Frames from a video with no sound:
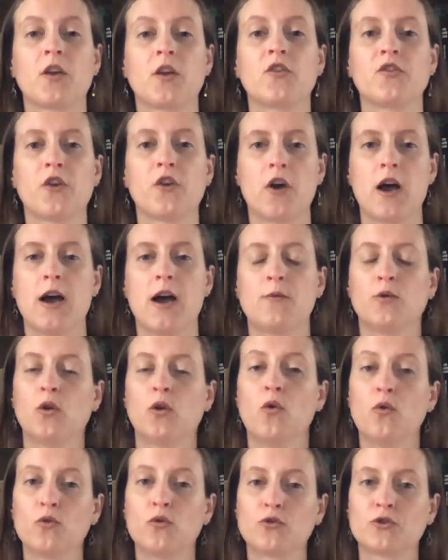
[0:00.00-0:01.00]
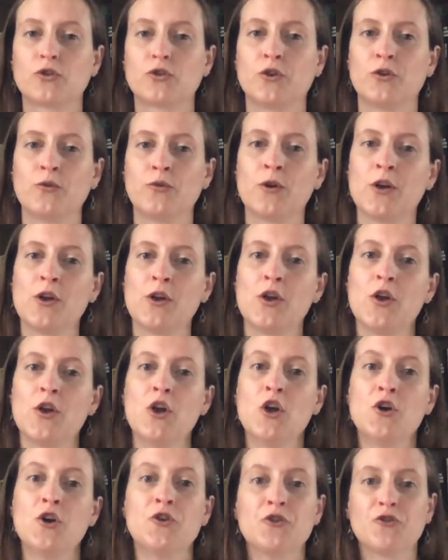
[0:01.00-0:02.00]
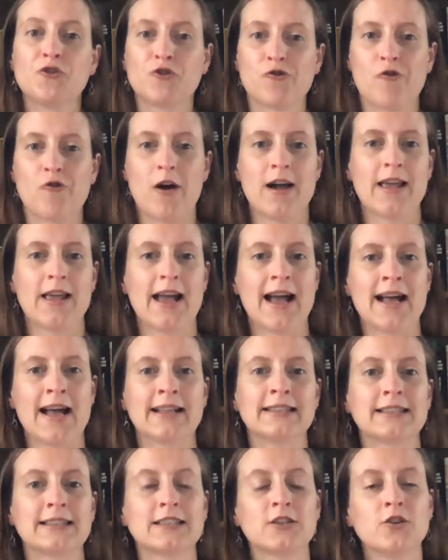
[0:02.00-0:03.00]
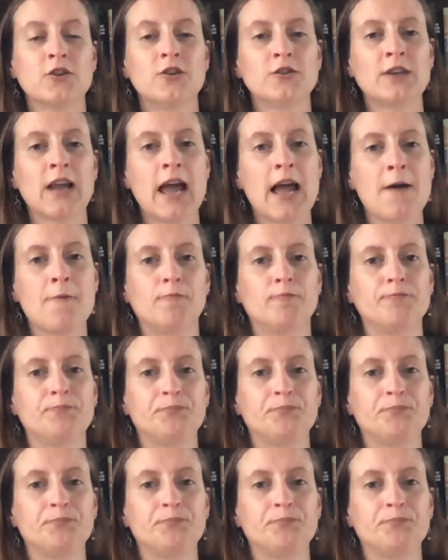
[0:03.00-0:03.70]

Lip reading: So I will also try and slow down.